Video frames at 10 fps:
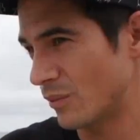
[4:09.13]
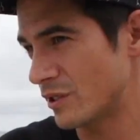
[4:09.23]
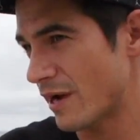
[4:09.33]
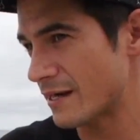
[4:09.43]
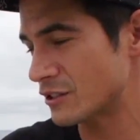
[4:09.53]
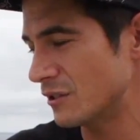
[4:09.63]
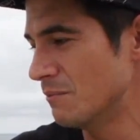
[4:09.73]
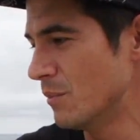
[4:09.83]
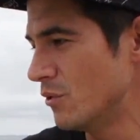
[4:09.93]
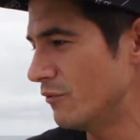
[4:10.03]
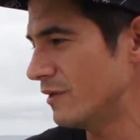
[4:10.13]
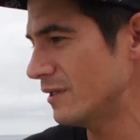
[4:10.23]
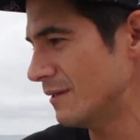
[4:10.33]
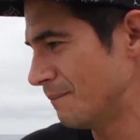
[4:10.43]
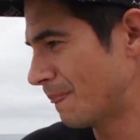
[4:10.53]
when you're actually
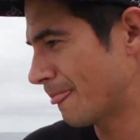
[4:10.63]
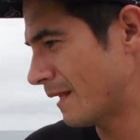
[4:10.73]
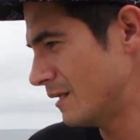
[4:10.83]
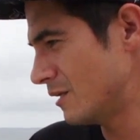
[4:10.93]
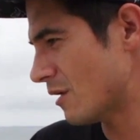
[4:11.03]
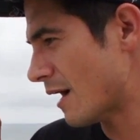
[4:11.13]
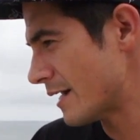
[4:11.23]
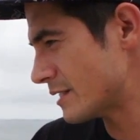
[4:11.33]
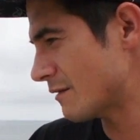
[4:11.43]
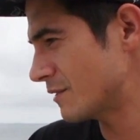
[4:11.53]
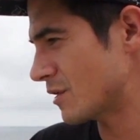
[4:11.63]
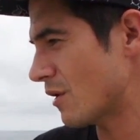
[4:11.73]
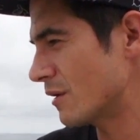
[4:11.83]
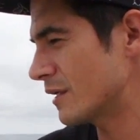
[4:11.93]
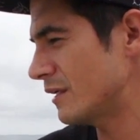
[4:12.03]
moving and your eyes have a
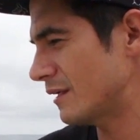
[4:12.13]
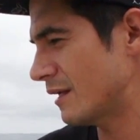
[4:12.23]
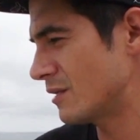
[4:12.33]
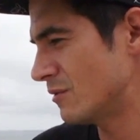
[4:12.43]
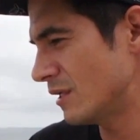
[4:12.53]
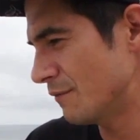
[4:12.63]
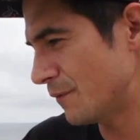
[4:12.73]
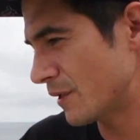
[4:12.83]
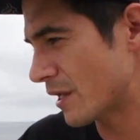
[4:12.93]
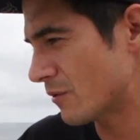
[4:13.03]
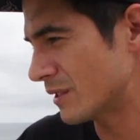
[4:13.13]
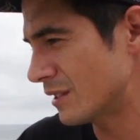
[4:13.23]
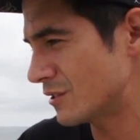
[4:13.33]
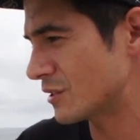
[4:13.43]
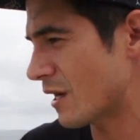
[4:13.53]
target and you need to figure out when to
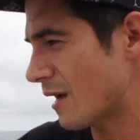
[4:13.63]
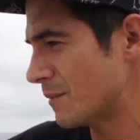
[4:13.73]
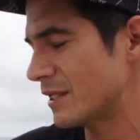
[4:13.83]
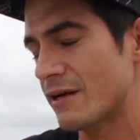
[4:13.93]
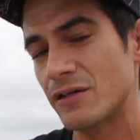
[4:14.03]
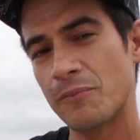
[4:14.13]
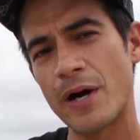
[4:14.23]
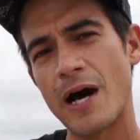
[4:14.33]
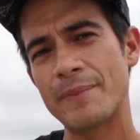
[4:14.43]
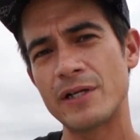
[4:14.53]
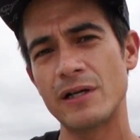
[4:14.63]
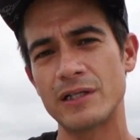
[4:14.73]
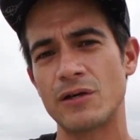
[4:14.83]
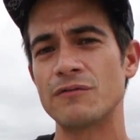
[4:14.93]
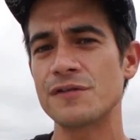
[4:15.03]
get your timing down to pop and
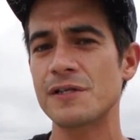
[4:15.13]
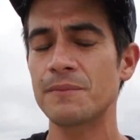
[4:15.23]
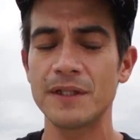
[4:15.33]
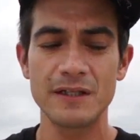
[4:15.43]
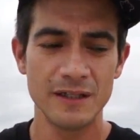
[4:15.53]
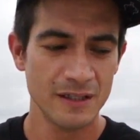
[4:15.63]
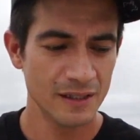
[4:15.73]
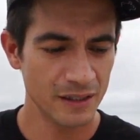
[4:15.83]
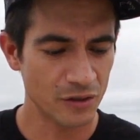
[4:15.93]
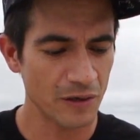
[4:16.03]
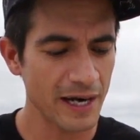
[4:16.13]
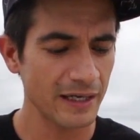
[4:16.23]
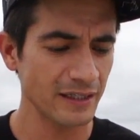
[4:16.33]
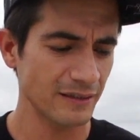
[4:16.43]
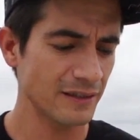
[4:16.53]
ollie over something, a
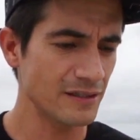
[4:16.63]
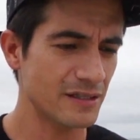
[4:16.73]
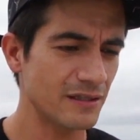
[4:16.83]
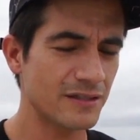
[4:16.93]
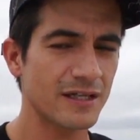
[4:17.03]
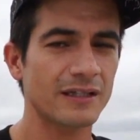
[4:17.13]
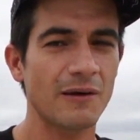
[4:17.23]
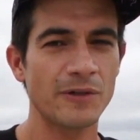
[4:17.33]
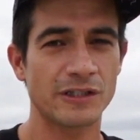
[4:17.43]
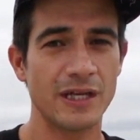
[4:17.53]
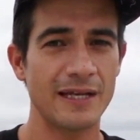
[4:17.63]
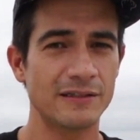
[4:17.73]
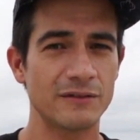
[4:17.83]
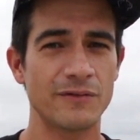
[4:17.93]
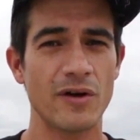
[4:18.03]
crack, there's not that much
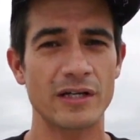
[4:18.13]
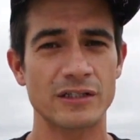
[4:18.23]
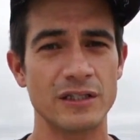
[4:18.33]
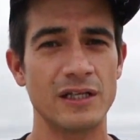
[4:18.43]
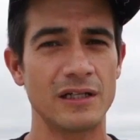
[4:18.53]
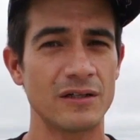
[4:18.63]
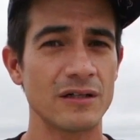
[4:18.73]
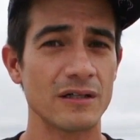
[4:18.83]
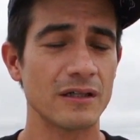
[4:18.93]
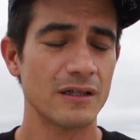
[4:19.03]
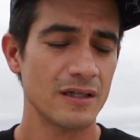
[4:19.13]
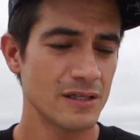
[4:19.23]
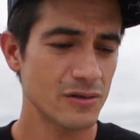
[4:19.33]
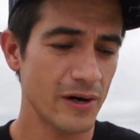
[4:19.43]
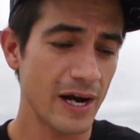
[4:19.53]
danger of you actually getting hurt.
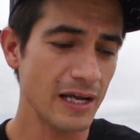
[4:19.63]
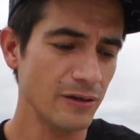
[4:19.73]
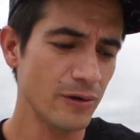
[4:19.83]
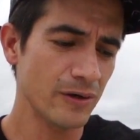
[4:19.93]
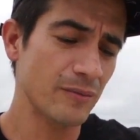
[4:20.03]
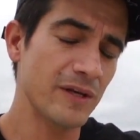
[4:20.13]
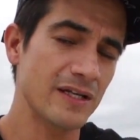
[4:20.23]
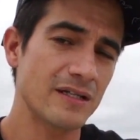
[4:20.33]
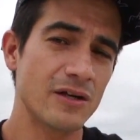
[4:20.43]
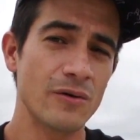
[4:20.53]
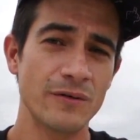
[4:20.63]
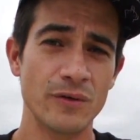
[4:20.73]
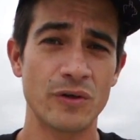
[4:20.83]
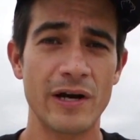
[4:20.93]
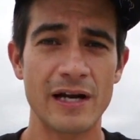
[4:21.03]
So I highly recommend going to
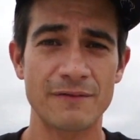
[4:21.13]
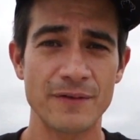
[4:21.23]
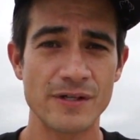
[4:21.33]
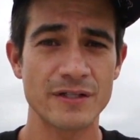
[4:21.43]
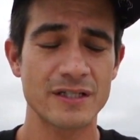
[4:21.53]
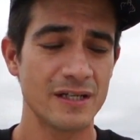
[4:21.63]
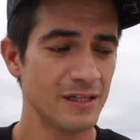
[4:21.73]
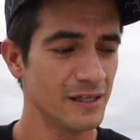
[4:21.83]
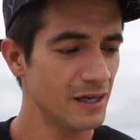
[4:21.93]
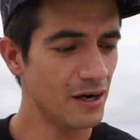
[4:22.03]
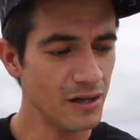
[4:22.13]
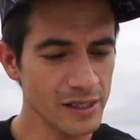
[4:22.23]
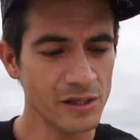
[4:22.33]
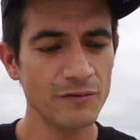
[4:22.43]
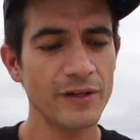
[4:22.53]
a crack first,
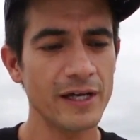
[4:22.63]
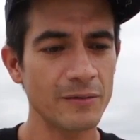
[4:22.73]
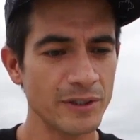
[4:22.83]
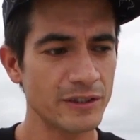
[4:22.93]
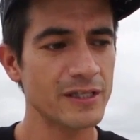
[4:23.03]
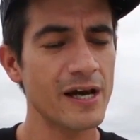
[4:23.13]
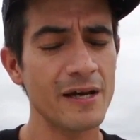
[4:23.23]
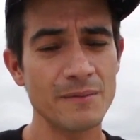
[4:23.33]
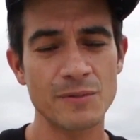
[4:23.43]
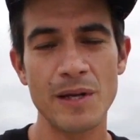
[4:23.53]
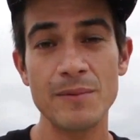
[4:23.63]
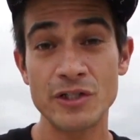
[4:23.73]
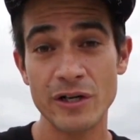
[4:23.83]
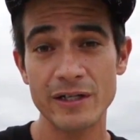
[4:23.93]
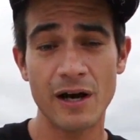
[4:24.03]
ollieing over that a bunch of times, maybe
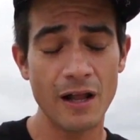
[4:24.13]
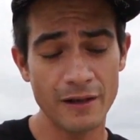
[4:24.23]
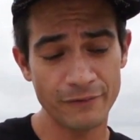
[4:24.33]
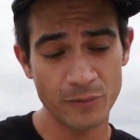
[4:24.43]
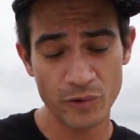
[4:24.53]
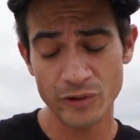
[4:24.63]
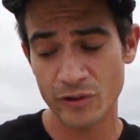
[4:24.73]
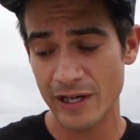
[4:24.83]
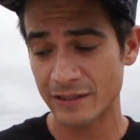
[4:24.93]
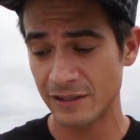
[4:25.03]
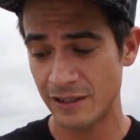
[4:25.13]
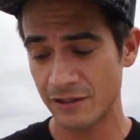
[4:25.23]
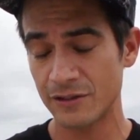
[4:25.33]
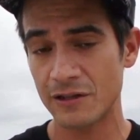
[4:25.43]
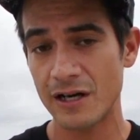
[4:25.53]
trying to ollie from one crack to the
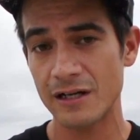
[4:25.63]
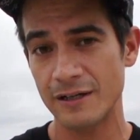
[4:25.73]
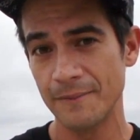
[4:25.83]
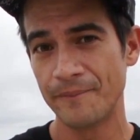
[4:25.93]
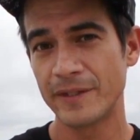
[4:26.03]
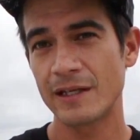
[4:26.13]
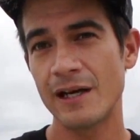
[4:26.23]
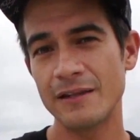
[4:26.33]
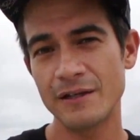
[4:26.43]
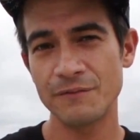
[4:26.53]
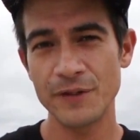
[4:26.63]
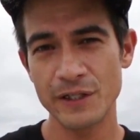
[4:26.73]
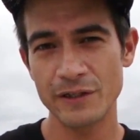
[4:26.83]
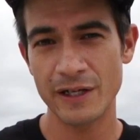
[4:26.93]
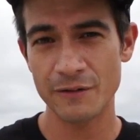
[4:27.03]
other crack, and then
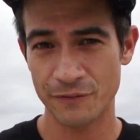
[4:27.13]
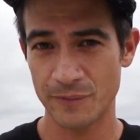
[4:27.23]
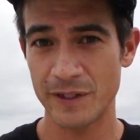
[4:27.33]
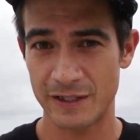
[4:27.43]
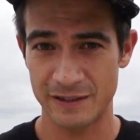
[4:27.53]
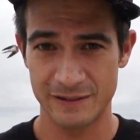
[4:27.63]
figuring it out from there.